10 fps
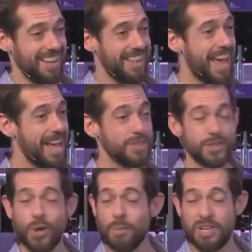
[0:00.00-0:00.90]
that had
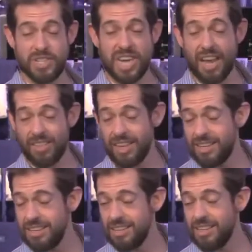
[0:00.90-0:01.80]
so much
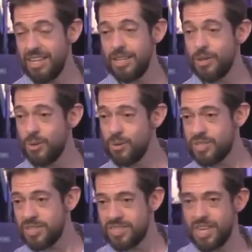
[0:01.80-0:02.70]
talent, it
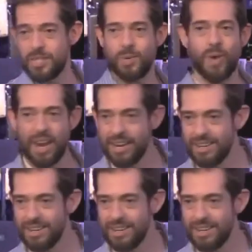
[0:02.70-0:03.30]
oozed in such a way